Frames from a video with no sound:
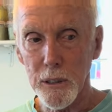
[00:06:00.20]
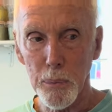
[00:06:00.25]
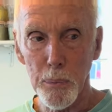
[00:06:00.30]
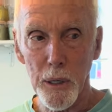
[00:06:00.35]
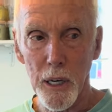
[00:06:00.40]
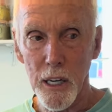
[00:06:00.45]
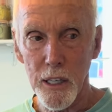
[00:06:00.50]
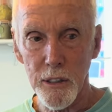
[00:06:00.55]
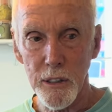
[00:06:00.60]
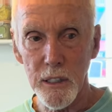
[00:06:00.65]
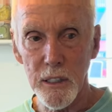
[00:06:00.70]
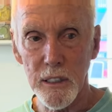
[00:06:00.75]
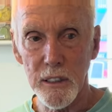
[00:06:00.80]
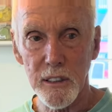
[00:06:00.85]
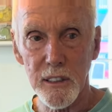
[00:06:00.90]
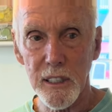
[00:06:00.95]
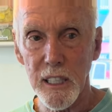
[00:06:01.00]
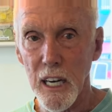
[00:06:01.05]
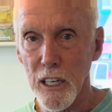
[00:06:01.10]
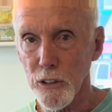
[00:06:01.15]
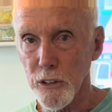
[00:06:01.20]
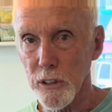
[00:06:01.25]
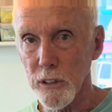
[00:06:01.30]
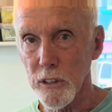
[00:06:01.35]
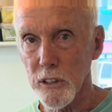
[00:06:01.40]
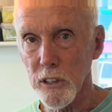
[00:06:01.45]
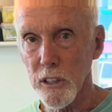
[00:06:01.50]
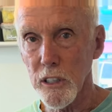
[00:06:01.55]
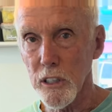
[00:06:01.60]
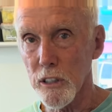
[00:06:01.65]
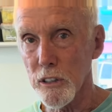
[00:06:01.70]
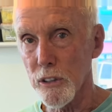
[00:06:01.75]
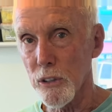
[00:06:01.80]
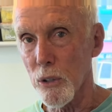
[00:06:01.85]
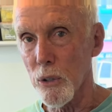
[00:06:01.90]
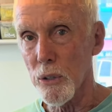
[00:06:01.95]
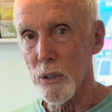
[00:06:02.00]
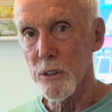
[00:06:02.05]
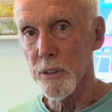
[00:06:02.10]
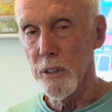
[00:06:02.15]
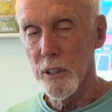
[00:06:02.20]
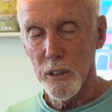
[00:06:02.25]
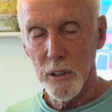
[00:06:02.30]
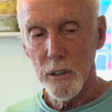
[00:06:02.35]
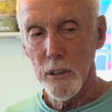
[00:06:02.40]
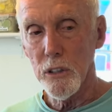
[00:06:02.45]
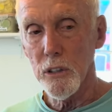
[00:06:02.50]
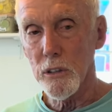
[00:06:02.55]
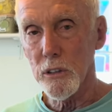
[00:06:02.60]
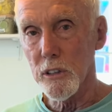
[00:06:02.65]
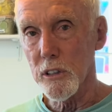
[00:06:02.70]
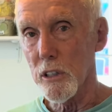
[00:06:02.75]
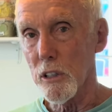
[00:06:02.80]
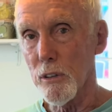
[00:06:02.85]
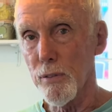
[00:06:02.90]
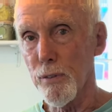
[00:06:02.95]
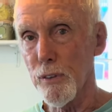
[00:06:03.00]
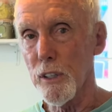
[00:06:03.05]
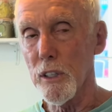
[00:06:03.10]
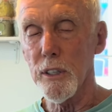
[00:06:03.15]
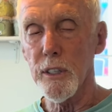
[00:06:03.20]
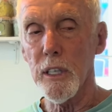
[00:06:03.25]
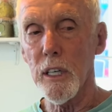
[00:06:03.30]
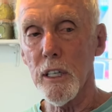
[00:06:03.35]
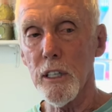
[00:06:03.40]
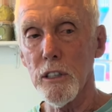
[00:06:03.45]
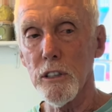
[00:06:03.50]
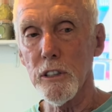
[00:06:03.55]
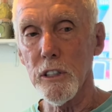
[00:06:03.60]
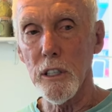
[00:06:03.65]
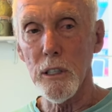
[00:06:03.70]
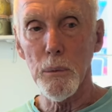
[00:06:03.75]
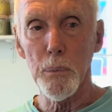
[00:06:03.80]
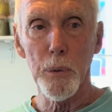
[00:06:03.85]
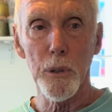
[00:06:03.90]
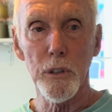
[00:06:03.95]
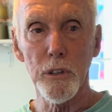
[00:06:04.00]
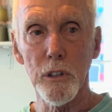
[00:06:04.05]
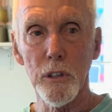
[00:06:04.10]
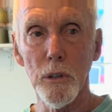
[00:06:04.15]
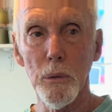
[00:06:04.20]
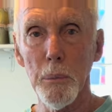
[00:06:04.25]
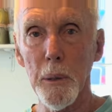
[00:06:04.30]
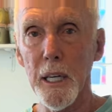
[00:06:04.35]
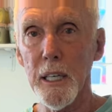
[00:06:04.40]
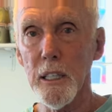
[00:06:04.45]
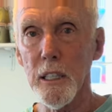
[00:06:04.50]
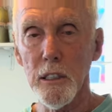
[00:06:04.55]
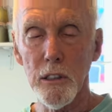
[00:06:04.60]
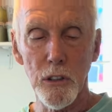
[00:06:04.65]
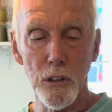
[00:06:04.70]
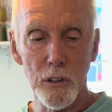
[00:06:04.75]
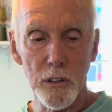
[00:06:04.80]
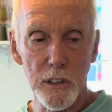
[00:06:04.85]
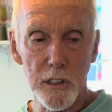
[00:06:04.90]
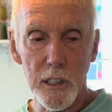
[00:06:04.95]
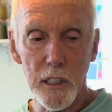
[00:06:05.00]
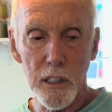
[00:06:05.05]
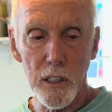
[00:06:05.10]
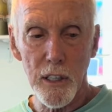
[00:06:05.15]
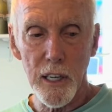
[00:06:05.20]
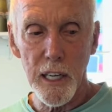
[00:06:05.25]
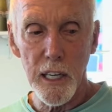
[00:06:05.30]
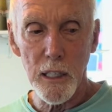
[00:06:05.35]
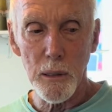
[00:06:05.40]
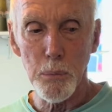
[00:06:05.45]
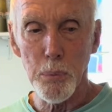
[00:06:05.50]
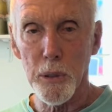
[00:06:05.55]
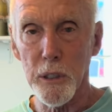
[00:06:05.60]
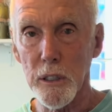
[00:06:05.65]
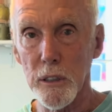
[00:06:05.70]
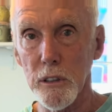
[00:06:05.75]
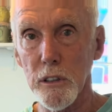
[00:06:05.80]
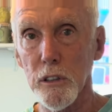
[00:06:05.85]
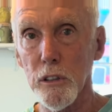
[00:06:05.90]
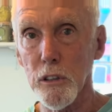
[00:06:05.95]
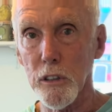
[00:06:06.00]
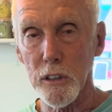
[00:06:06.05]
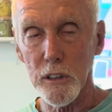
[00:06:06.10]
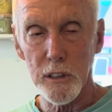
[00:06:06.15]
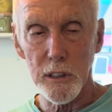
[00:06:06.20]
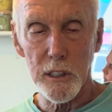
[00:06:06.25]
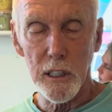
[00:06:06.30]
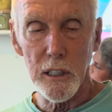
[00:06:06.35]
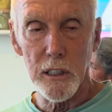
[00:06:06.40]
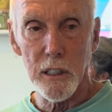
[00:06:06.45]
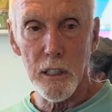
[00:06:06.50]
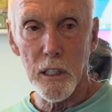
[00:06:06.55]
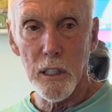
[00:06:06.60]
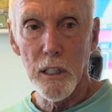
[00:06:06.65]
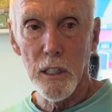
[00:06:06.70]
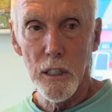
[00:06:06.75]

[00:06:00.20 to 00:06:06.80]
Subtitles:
of pottery that's thousands of years old, you can still feel the energy of the person who made it. You can see their handprints. You can see their